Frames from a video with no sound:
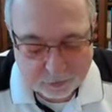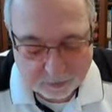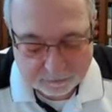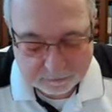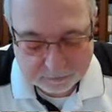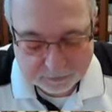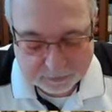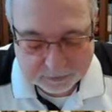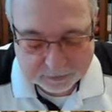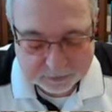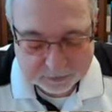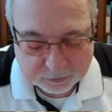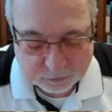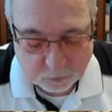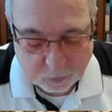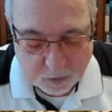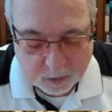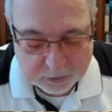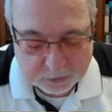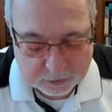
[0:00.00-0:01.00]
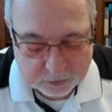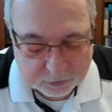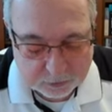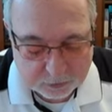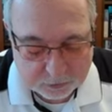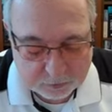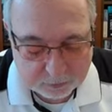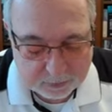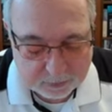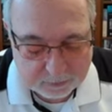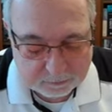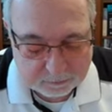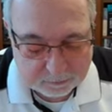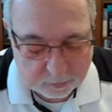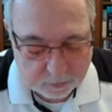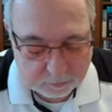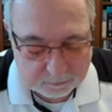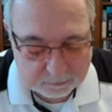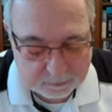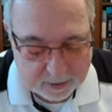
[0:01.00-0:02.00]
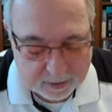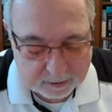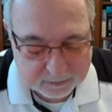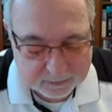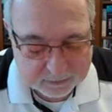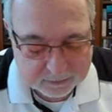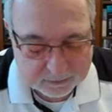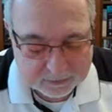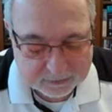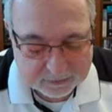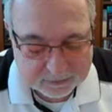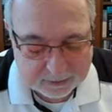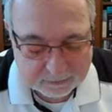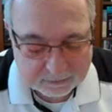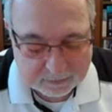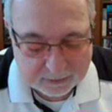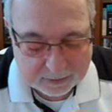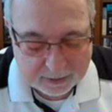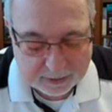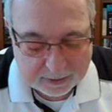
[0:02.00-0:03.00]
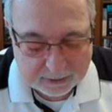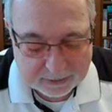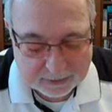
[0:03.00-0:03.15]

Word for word: draw for this is 1, 2, 3, 4, 5, 6, 7,